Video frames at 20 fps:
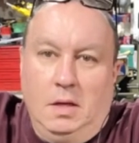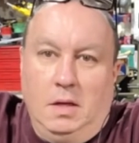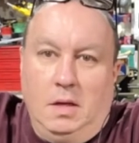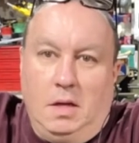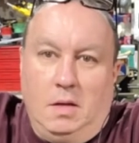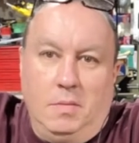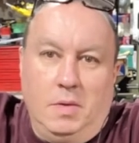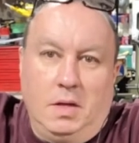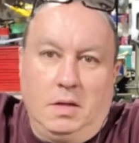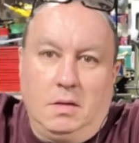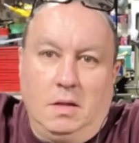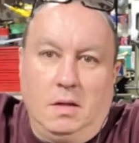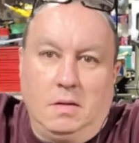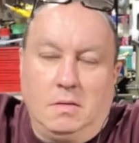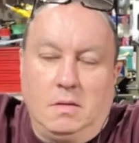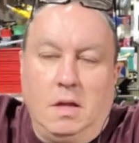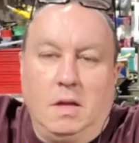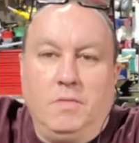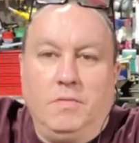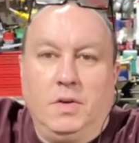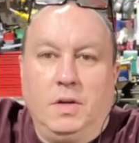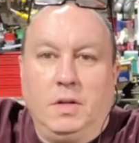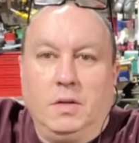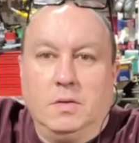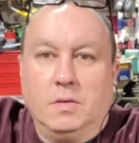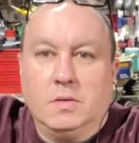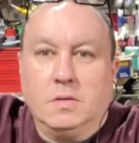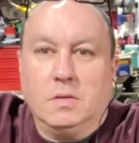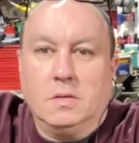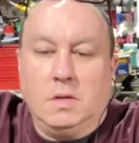I'll make like 10
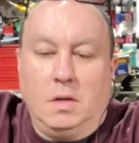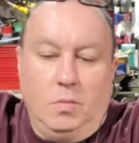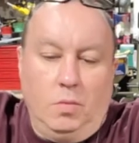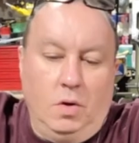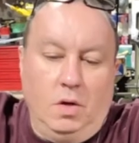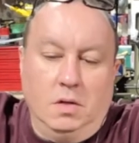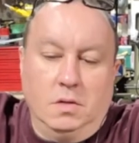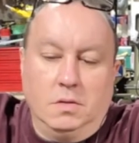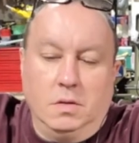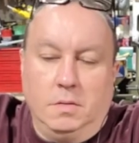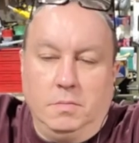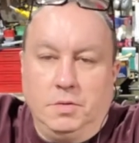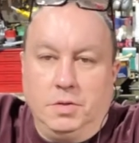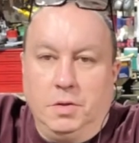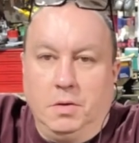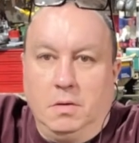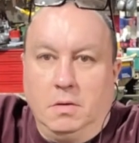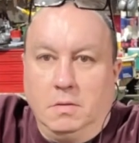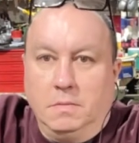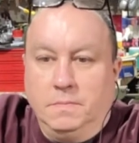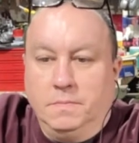videos, and I'm wearing the same shirt.